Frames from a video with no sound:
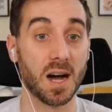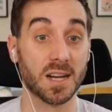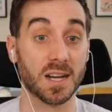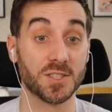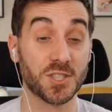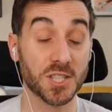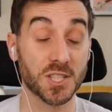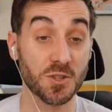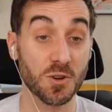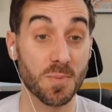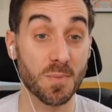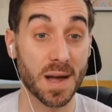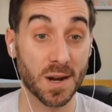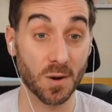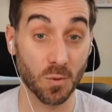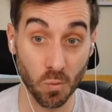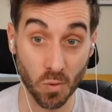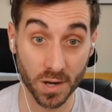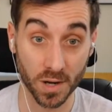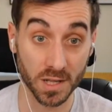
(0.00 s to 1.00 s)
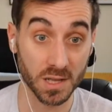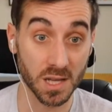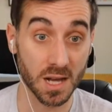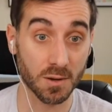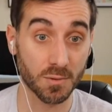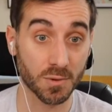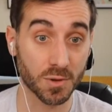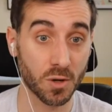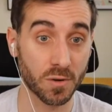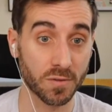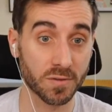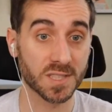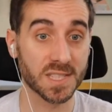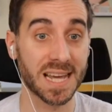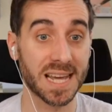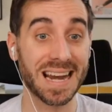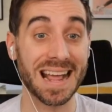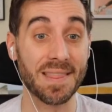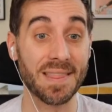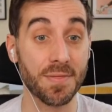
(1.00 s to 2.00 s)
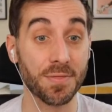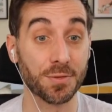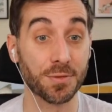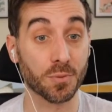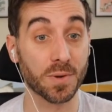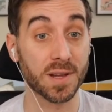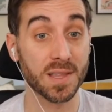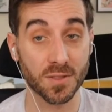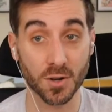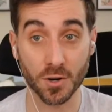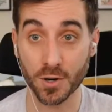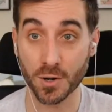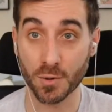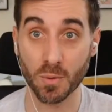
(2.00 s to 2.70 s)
Just a reminder, 1 o'clock with Overzet, and then 3:30,